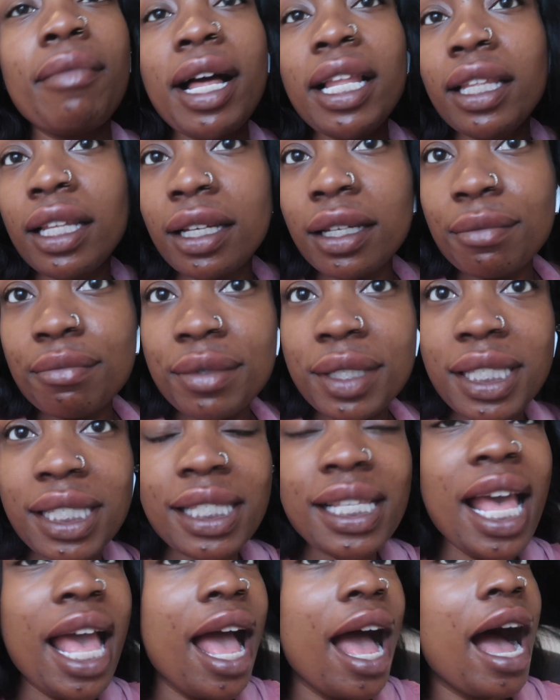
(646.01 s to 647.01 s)
are my lips
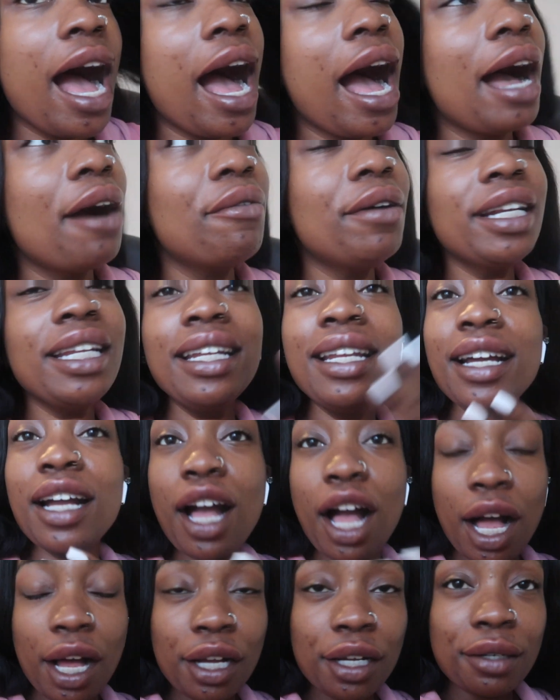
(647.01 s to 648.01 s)
i wanted to
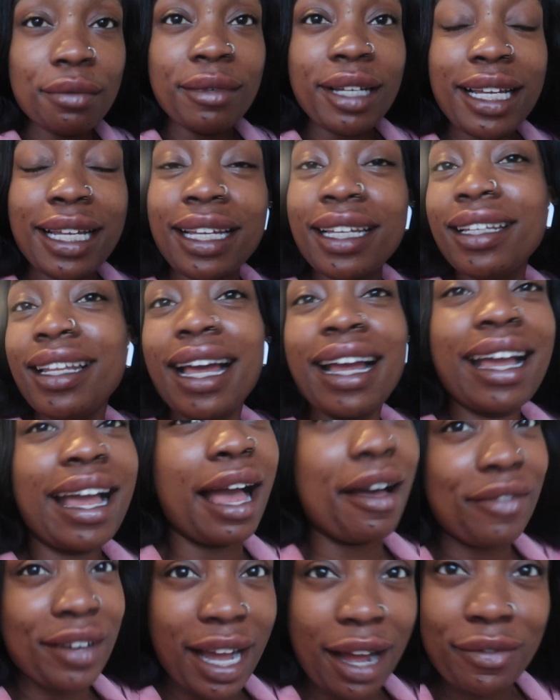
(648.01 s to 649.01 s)
come and like
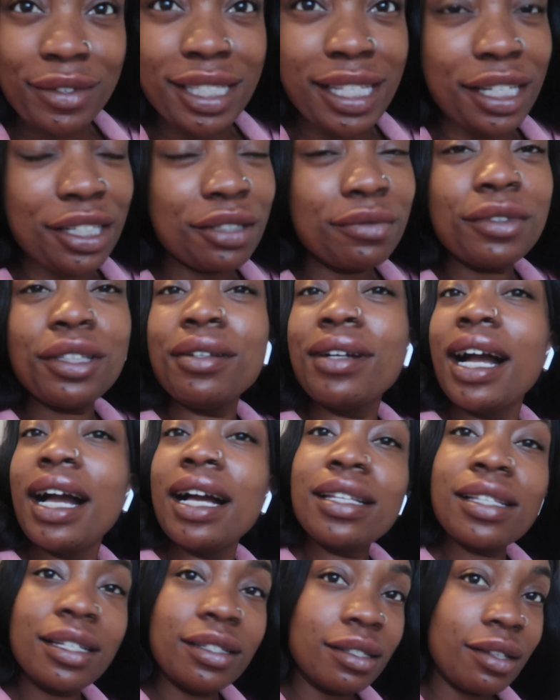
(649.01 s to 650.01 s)
have a conversation with you
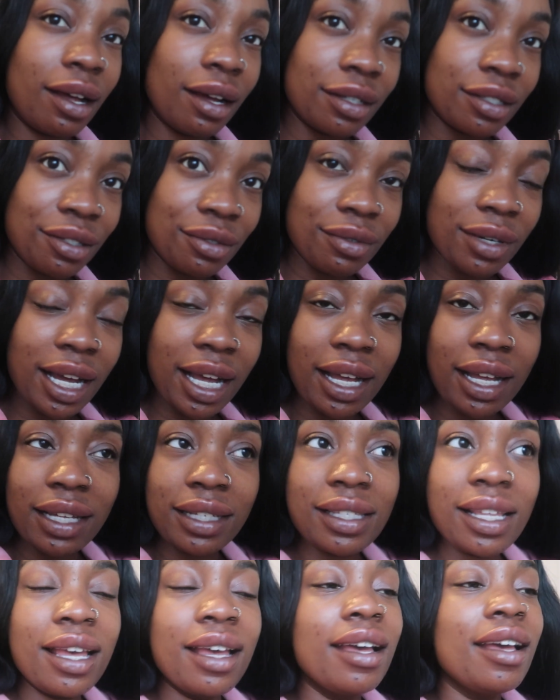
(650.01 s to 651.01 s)
guys and talk to you
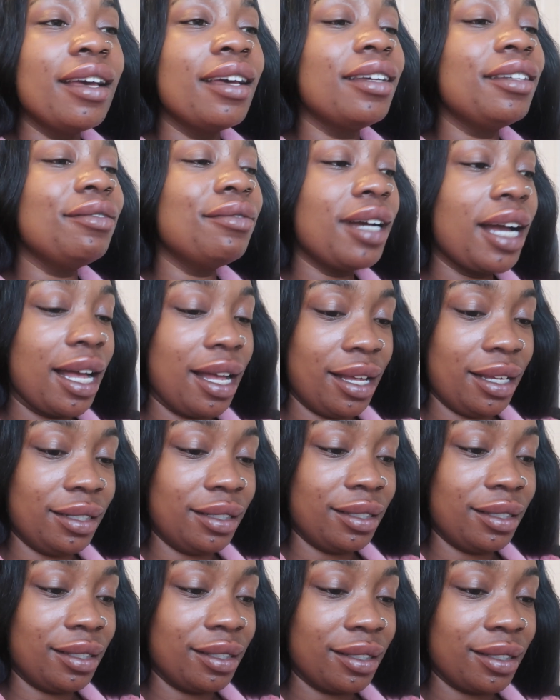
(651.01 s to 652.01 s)
guys you
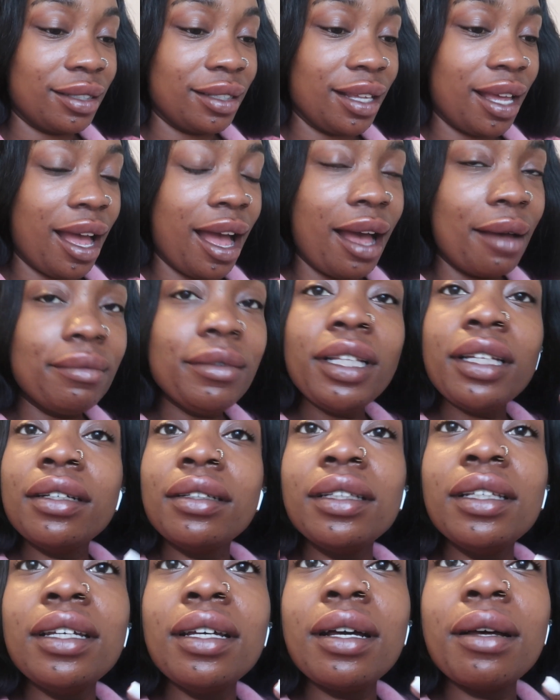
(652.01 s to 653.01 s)
guys i'm
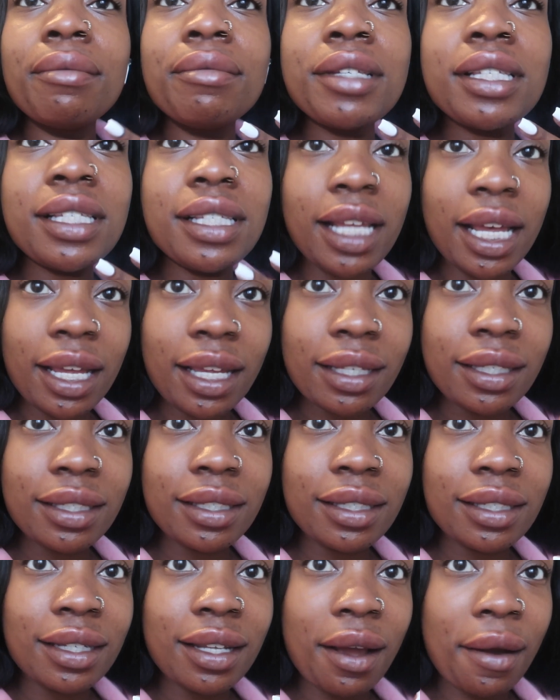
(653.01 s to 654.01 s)
literally
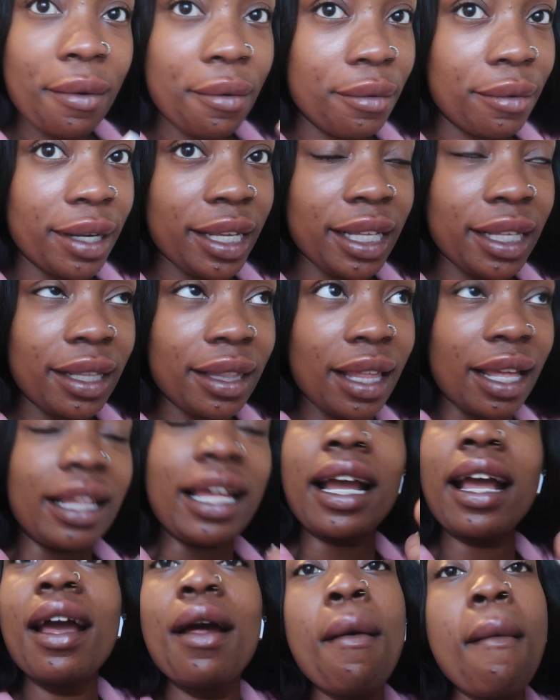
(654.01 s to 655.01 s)
obsessed with
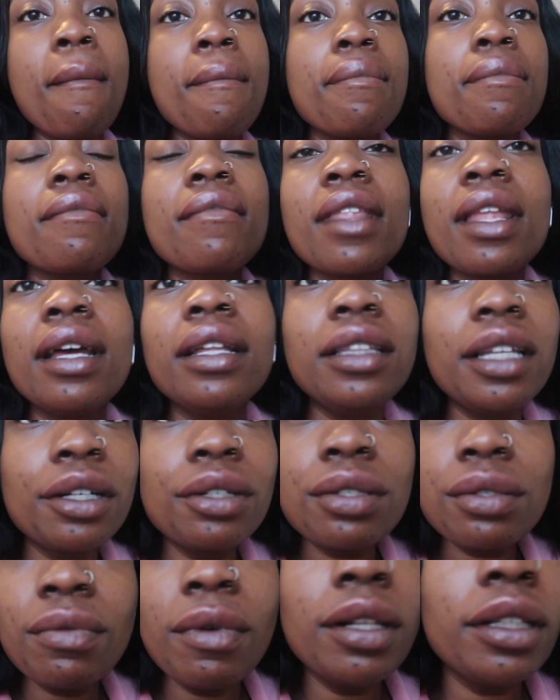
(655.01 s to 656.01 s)
like they're
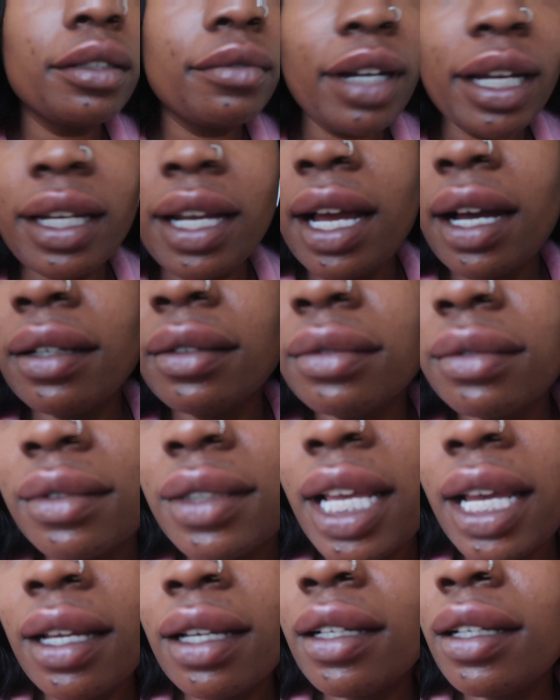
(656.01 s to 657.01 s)
swollen right now
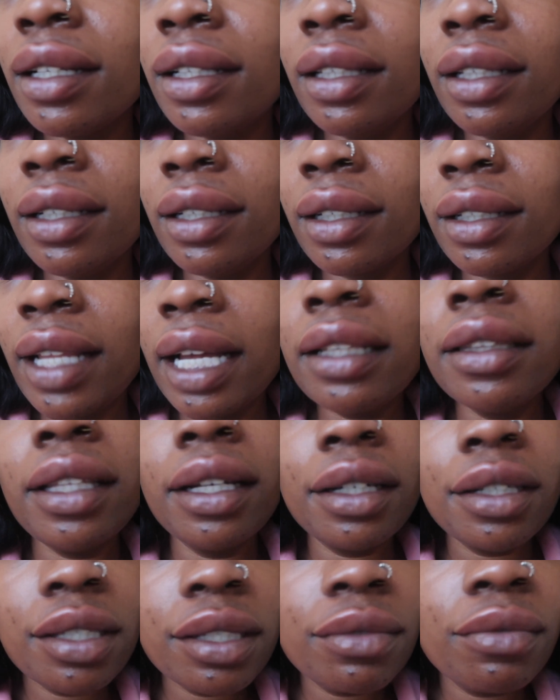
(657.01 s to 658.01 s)
take a good look like
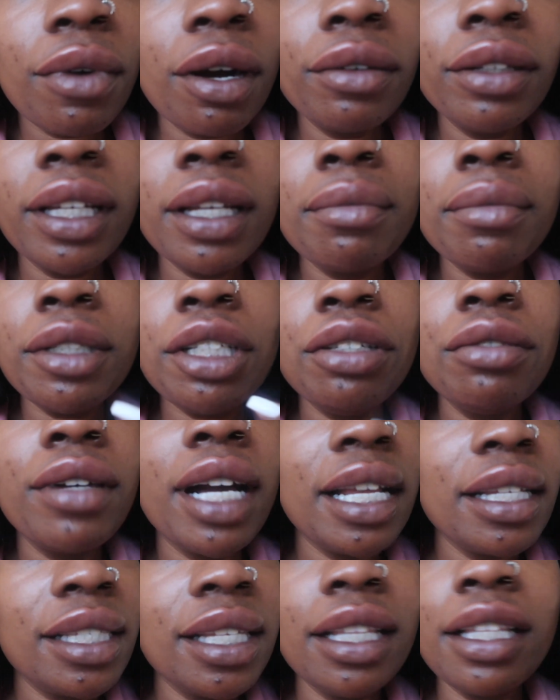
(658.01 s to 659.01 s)
they're swollen but do you
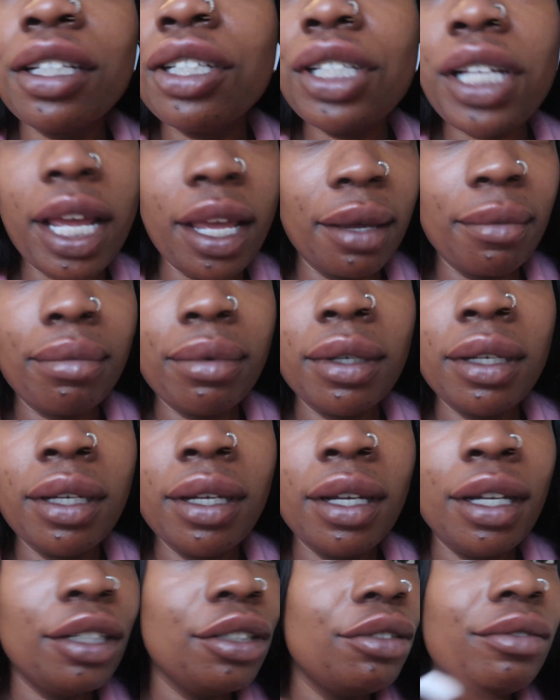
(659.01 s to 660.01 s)
guys see the shape
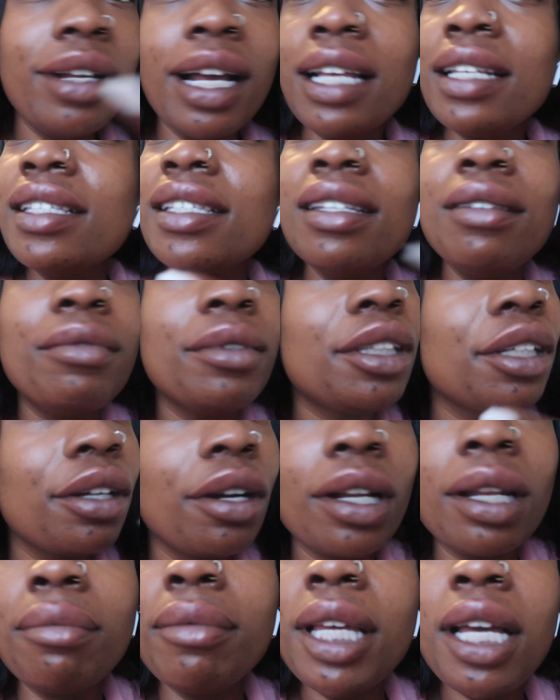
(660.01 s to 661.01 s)
do you guys see what they're
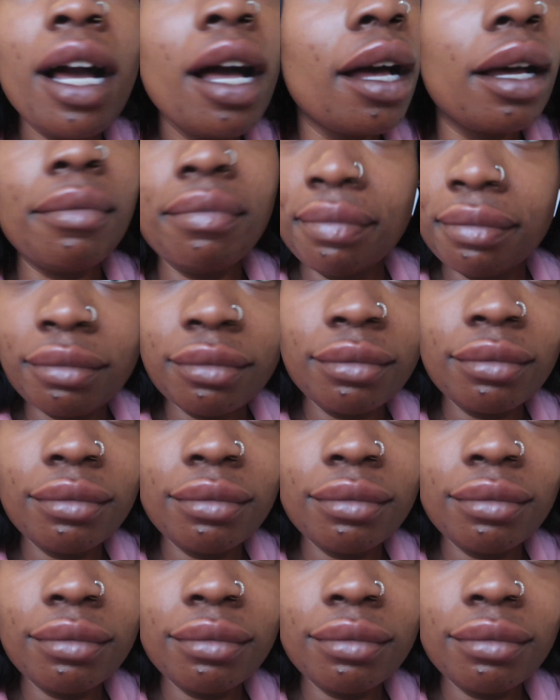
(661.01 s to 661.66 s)
gonna become